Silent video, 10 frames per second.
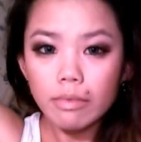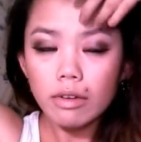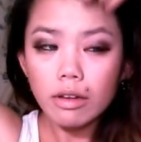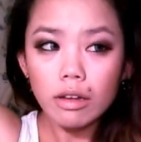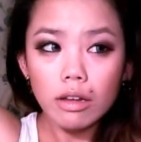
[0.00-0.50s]

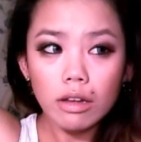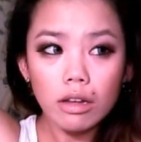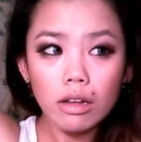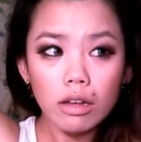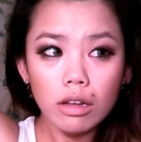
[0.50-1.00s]

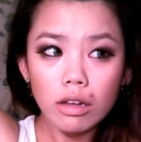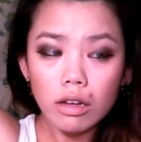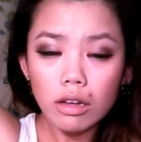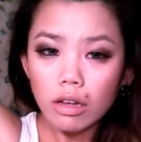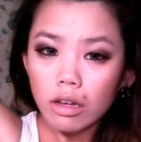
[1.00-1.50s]

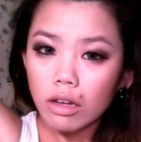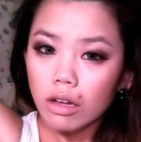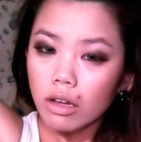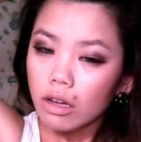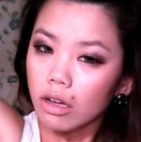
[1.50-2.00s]

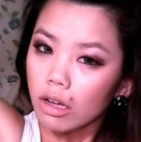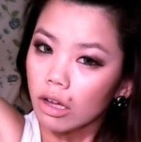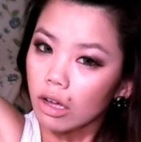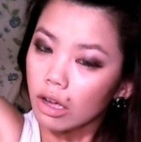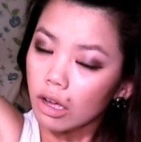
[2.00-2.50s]
No one is speaking in this clip.